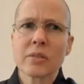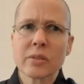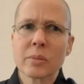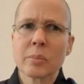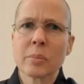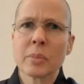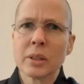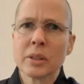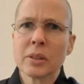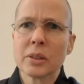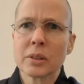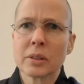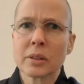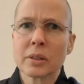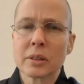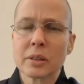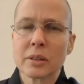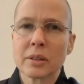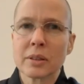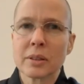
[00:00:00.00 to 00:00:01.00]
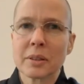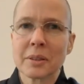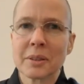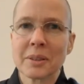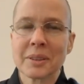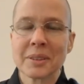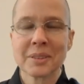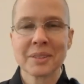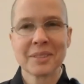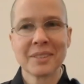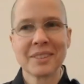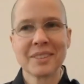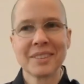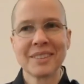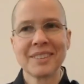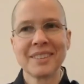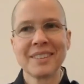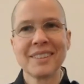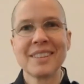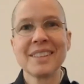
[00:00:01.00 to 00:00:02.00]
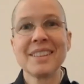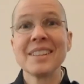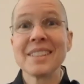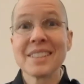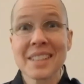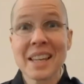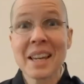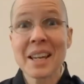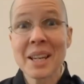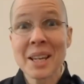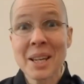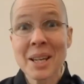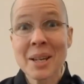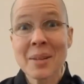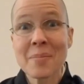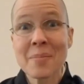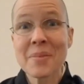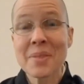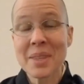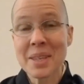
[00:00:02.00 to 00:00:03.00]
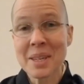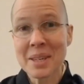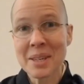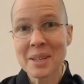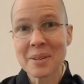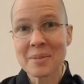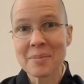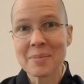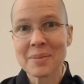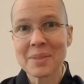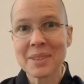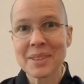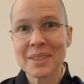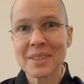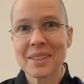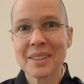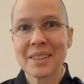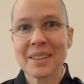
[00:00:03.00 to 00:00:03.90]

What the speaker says: familiar. Same themes.